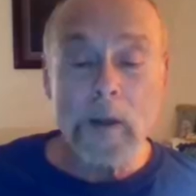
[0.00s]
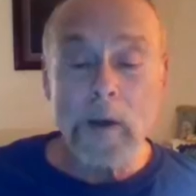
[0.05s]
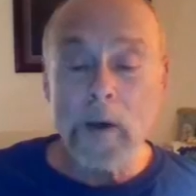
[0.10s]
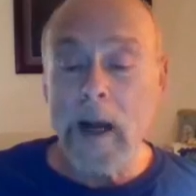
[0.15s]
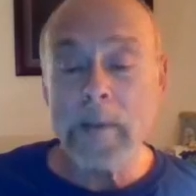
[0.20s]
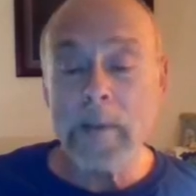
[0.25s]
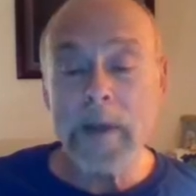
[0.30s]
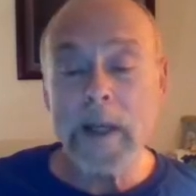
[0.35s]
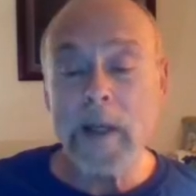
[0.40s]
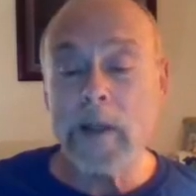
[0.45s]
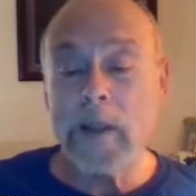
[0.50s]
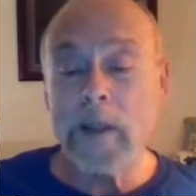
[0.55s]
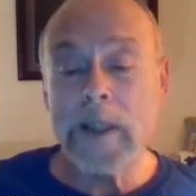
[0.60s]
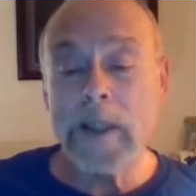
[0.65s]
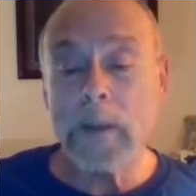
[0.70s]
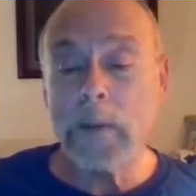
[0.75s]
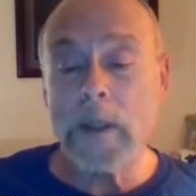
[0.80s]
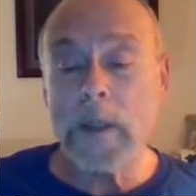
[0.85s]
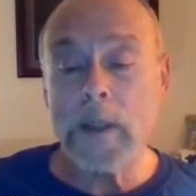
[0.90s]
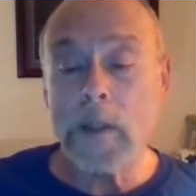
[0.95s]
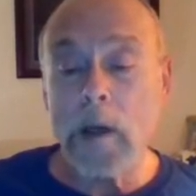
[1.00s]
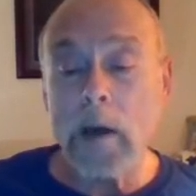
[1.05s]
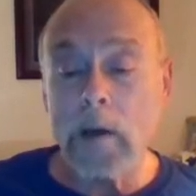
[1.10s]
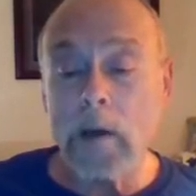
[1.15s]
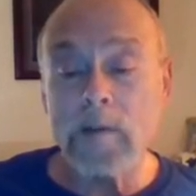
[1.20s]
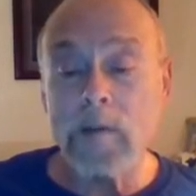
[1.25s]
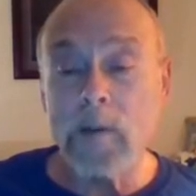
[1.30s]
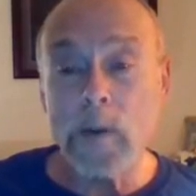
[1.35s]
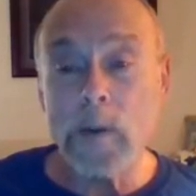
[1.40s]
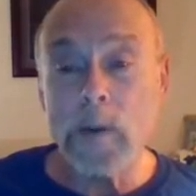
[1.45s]
cry because he was
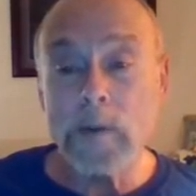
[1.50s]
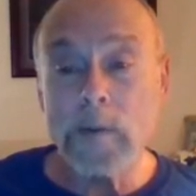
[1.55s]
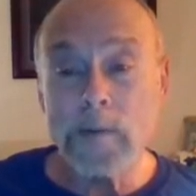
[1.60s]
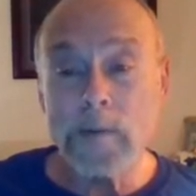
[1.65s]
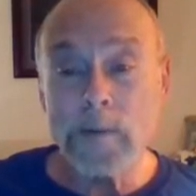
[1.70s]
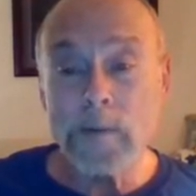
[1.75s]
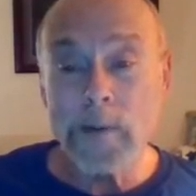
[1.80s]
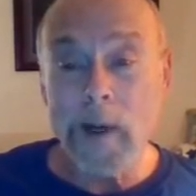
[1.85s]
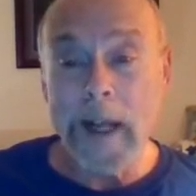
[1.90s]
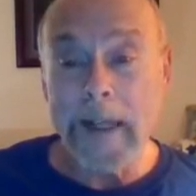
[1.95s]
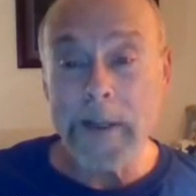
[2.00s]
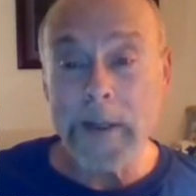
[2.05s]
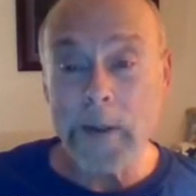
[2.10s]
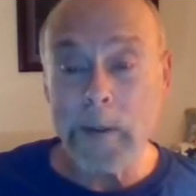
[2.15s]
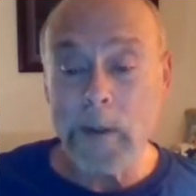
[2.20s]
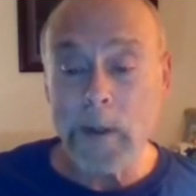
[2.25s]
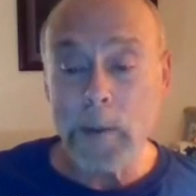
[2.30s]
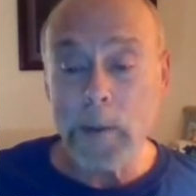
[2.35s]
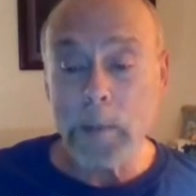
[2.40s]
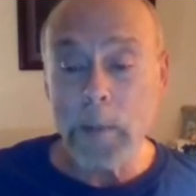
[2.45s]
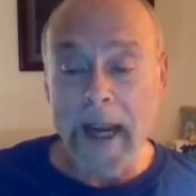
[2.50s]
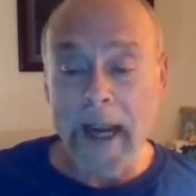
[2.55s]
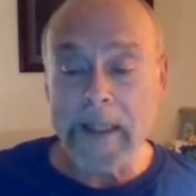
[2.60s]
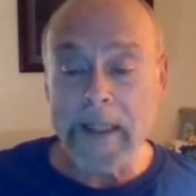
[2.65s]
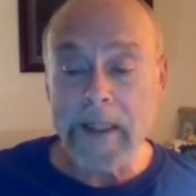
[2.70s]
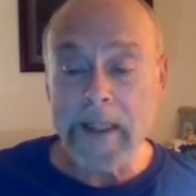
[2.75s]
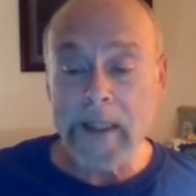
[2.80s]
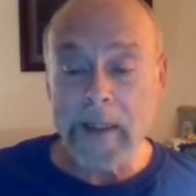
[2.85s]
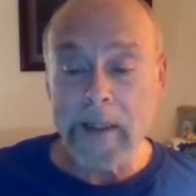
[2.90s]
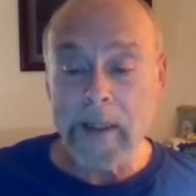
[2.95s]
sorrowful for Lazarus'
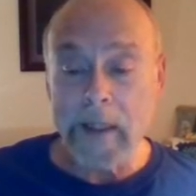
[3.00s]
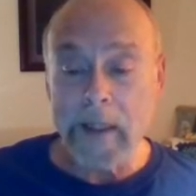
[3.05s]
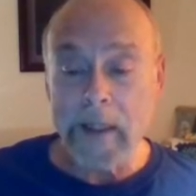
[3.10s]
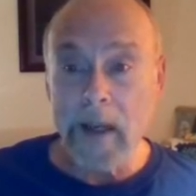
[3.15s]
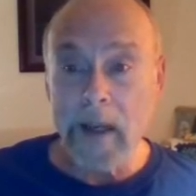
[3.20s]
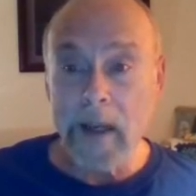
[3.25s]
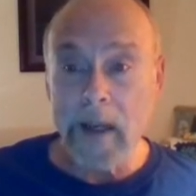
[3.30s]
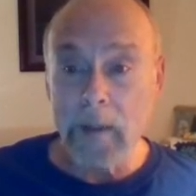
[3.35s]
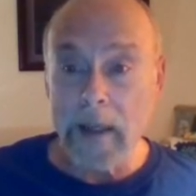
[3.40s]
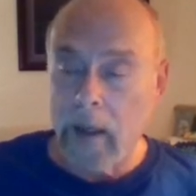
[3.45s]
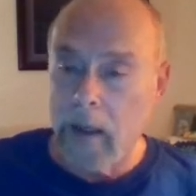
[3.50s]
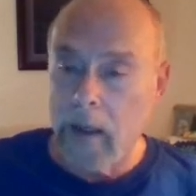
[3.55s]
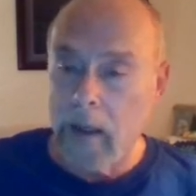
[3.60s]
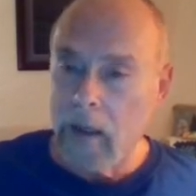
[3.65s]
passing. I mean,